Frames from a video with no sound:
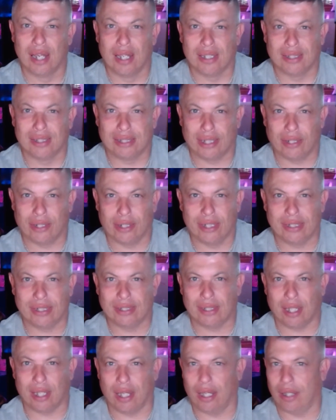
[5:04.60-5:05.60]
series.
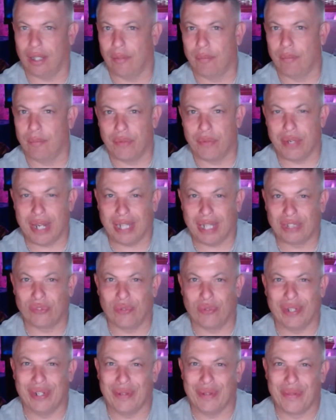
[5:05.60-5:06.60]
The next
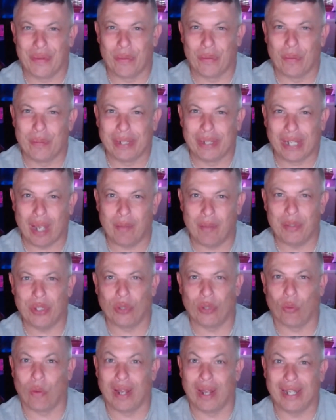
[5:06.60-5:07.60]
video that will be coming
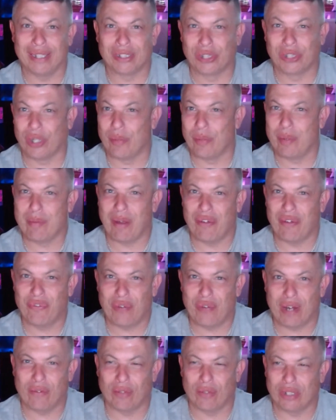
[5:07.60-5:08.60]
your way is going to be my
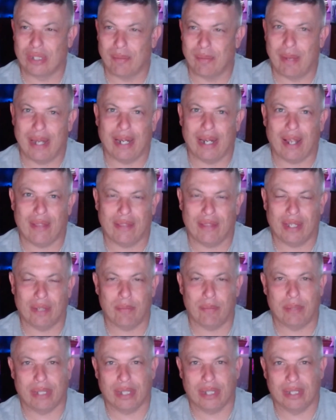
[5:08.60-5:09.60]
favorite to make, I
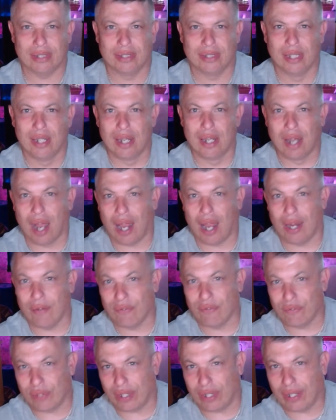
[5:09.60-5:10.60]
think, because I
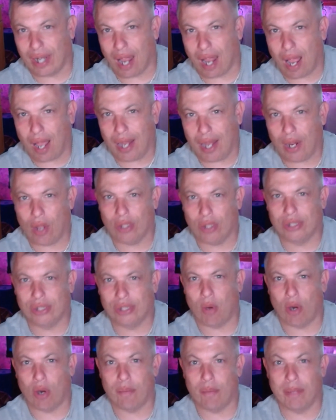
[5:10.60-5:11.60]
am very high on
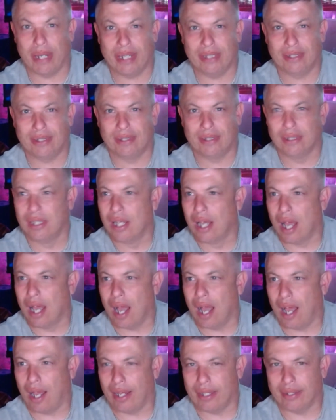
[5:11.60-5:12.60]
Tamar Bates.
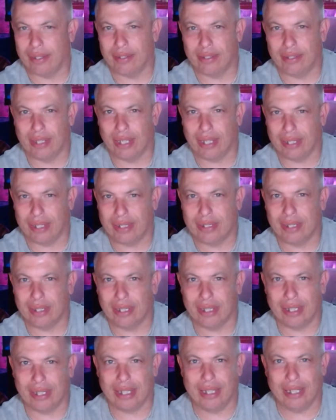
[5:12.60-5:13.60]
I think
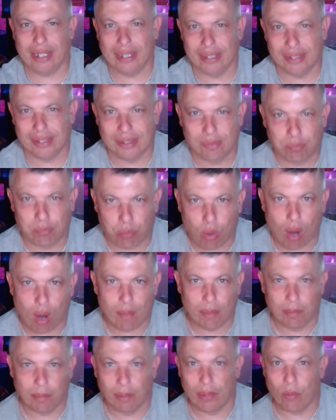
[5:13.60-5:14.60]
that he is
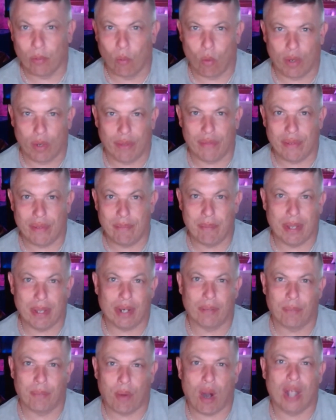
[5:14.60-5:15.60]
probably one of the
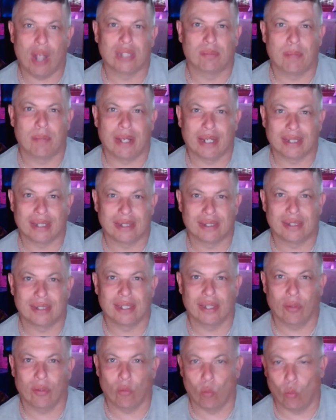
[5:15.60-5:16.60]
better prospects
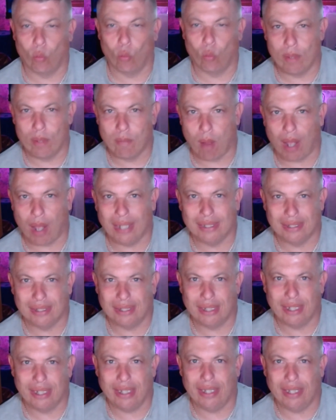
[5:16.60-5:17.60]
that we might
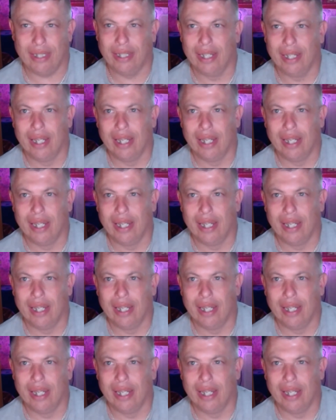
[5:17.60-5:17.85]
see